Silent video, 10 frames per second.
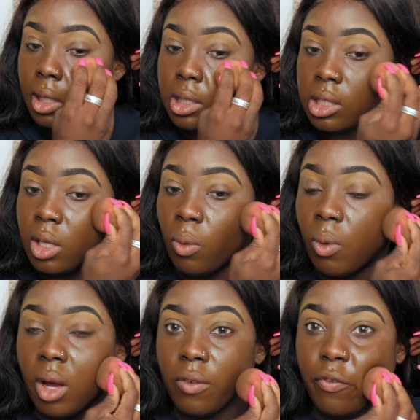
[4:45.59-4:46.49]
This is the
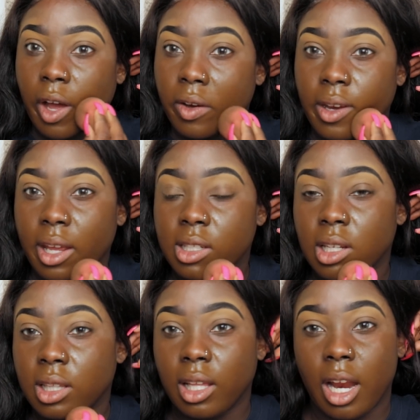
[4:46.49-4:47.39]
one
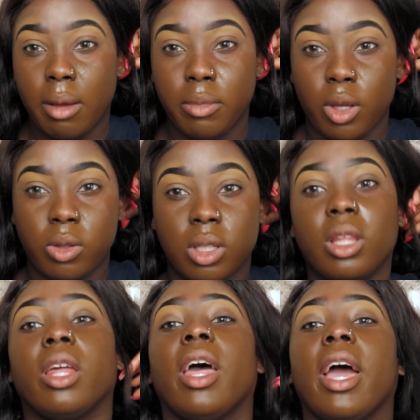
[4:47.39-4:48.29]
foundation that I'm using
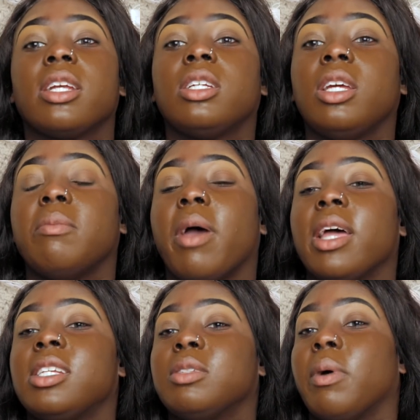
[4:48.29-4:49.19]
that actually
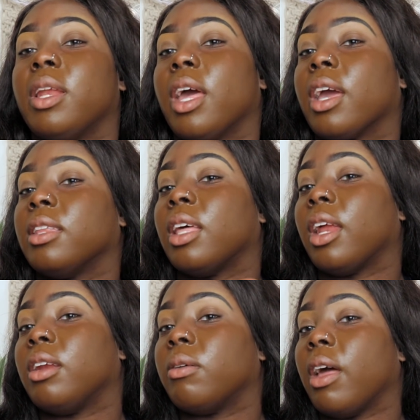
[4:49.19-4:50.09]
matches my neck and
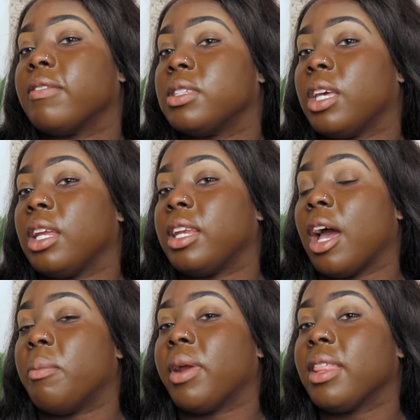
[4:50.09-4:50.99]
that I don't have to take
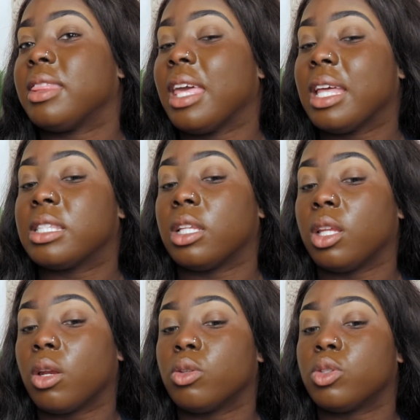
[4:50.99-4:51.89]
down, but I think it's a
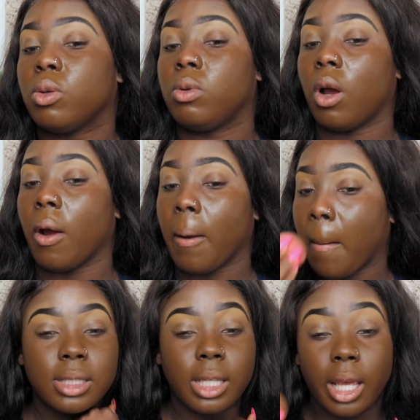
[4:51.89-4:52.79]
little too
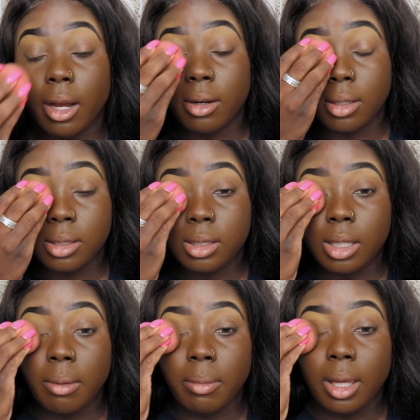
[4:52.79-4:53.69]
dark. Sierra done
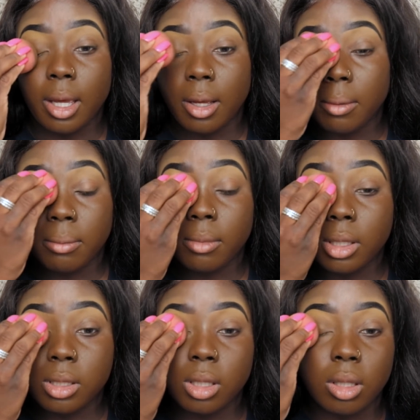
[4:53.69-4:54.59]
set me up.
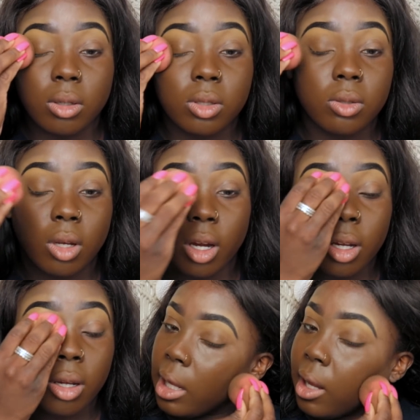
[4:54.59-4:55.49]
This is a little too
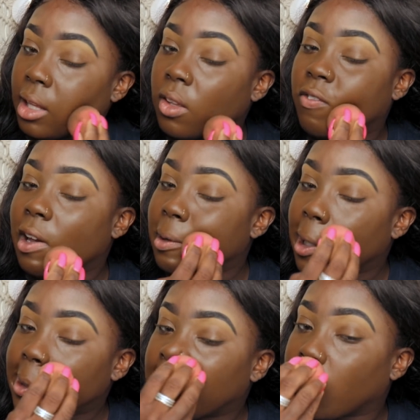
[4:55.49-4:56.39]
dark. I like the
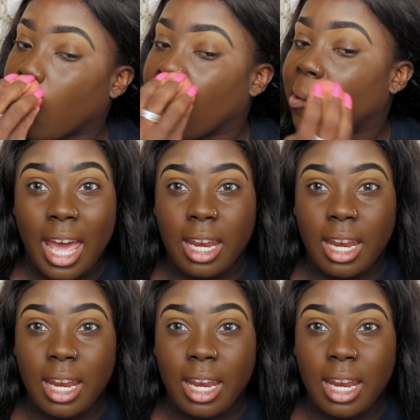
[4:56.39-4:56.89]
foundation though.